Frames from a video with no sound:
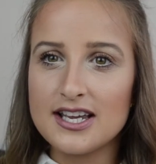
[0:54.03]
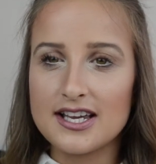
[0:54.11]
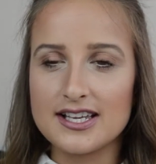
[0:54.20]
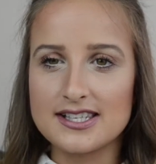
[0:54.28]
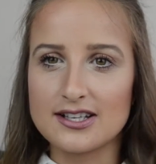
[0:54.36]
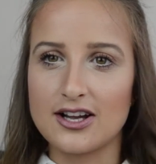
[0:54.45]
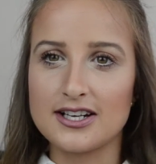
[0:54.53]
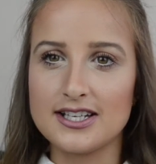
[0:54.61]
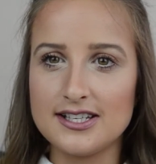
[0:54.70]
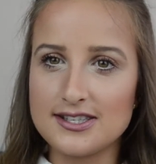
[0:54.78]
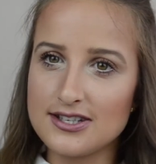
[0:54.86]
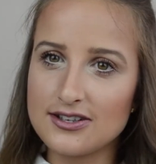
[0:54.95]
It's a lot
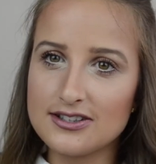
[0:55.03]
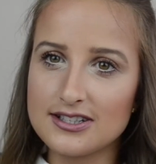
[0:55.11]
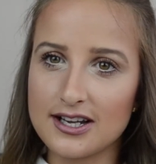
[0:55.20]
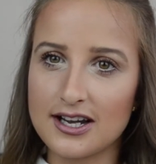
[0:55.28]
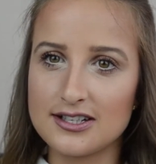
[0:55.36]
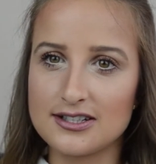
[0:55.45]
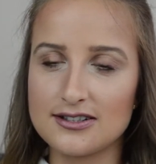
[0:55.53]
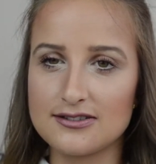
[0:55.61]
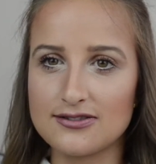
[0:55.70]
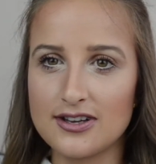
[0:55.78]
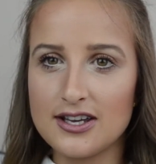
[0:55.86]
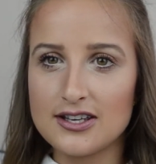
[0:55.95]
easier to kind of
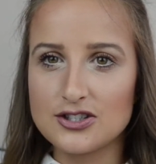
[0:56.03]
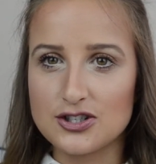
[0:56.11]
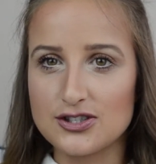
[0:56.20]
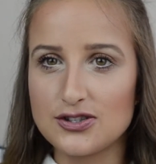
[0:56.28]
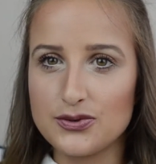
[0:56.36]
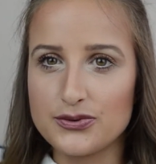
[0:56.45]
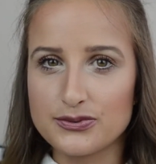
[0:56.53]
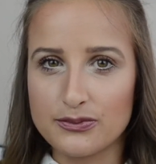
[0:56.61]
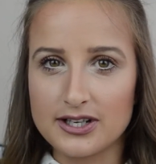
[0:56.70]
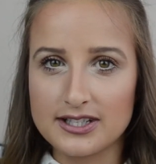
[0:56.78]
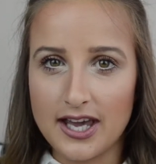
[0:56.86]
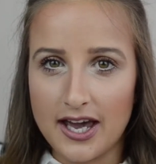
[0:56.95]
just use
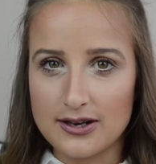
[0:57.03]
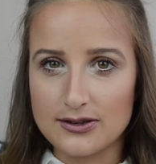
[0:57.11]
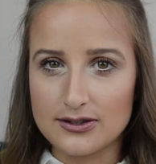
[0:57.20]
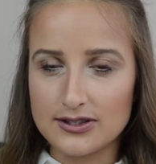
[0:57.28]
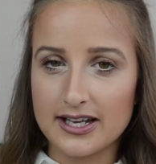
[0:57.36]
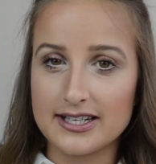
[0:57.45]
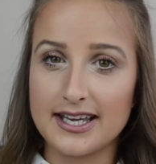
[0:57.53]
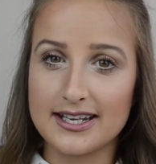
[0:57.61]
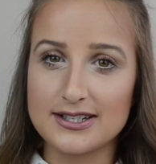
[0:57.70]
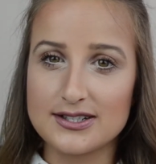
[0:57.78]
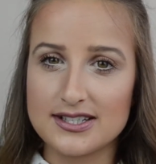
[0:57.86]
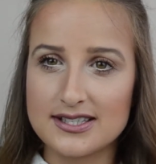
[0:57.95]
one candle and get
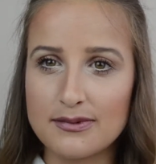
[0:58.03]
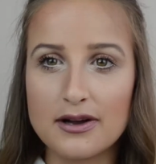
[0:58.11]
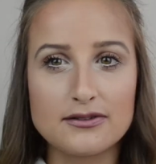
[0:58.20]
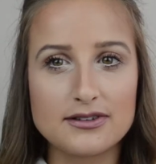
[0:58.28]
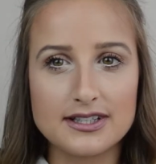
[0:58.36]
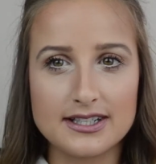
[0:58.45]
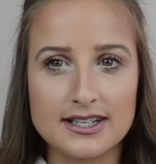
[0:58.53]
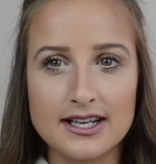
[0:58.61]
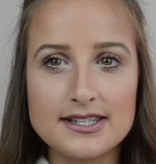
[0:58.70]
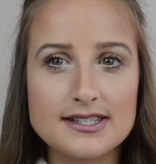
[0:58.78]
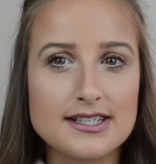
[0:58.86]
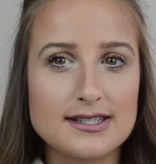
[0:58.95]
it to smell really nicely,